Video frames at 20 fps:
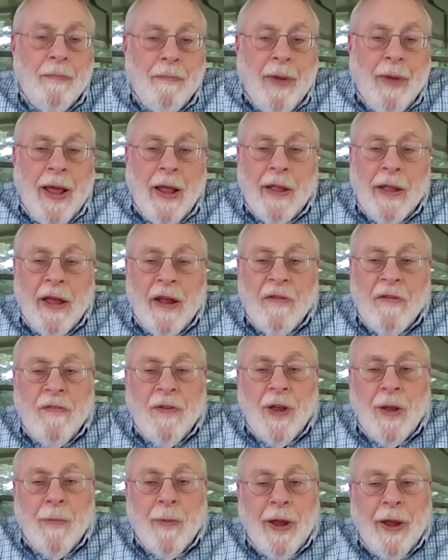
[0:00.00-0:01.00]
male and
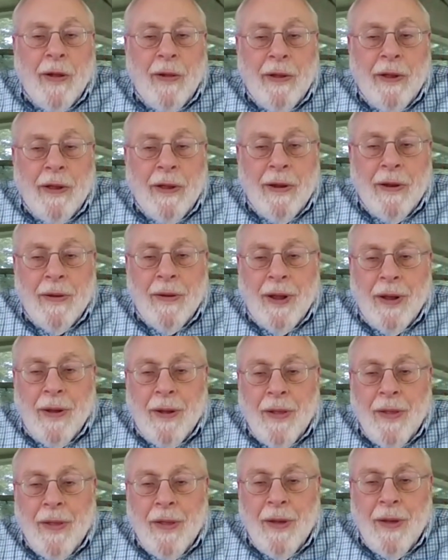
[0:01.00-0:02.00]
female,
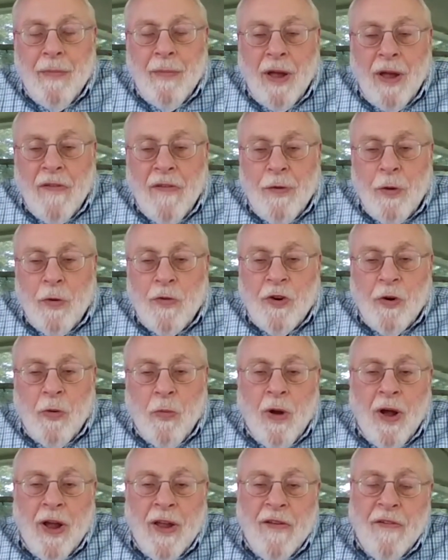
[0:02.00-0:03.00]
and my future
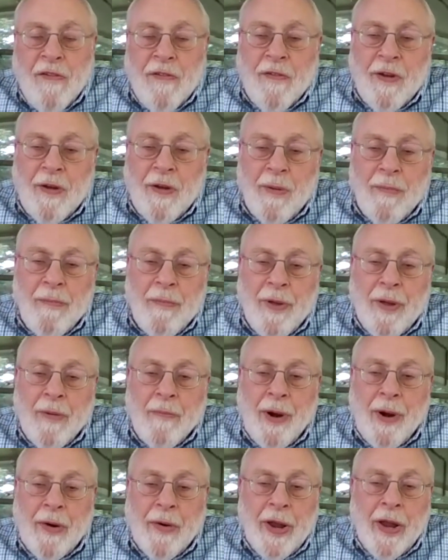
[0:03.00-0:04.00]
wife,
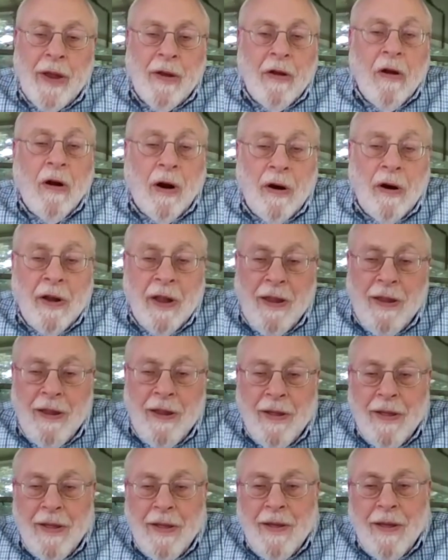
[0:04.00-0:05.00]
Mary Carty,
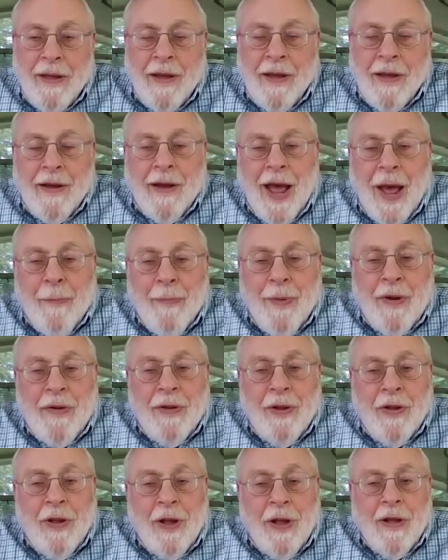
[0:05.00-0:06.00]

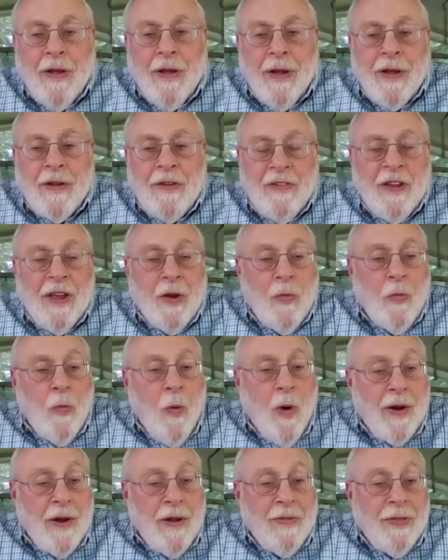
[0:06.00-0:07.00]
happened to attend
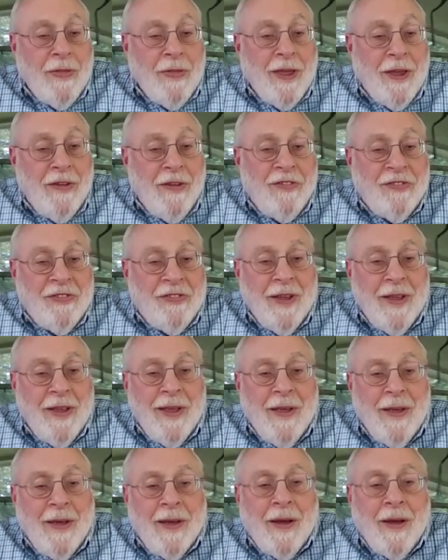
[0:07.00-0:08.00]
one of these
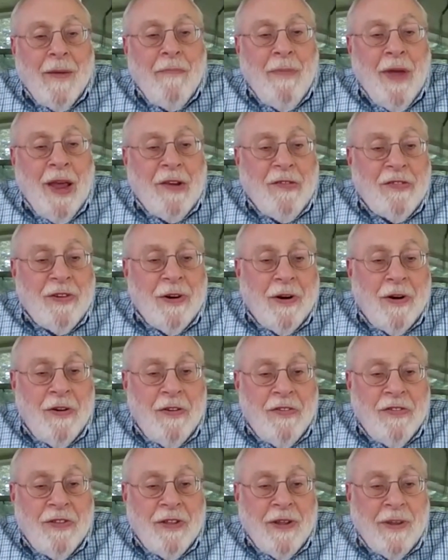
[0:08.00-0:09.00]

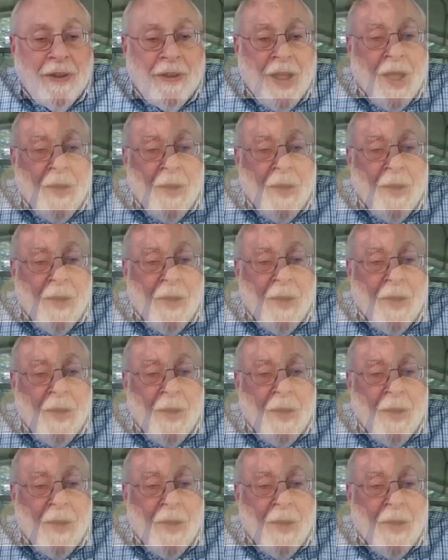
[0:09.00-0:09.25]
mixers that I